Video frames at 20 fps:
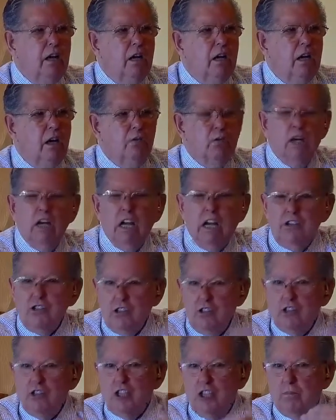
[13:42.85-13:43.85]
a
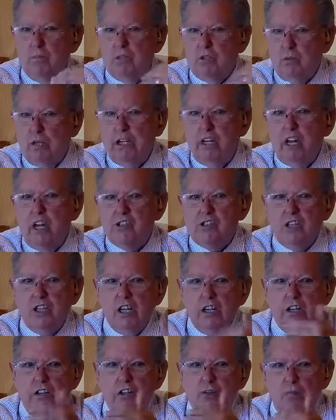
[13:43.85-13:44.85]
relationship between us and
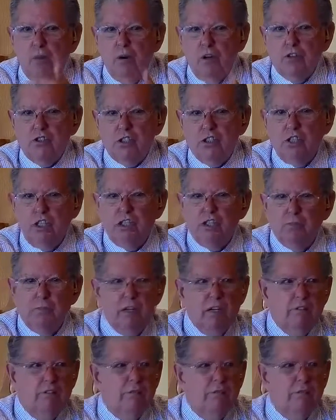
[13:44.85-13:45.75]
another person that's been